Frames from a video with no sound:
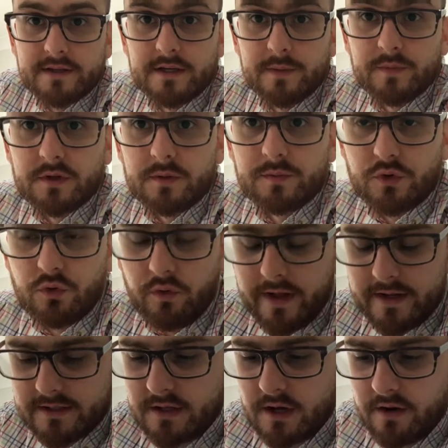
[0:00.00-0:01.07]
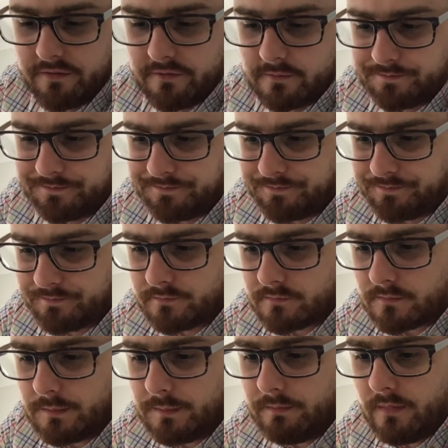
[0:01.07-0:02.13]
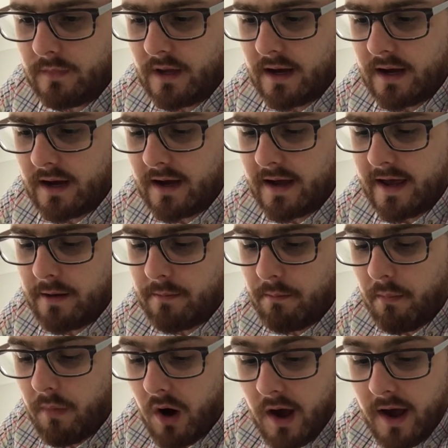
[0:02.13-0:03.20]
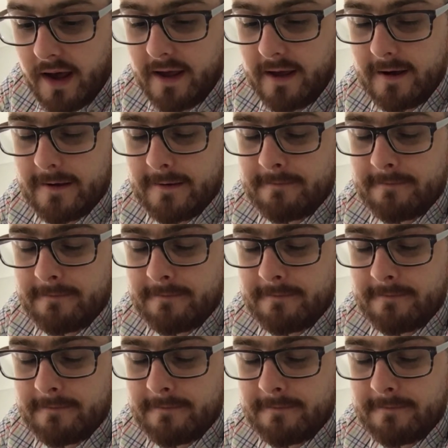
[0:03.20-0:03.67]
symptoms, all that stuff. And my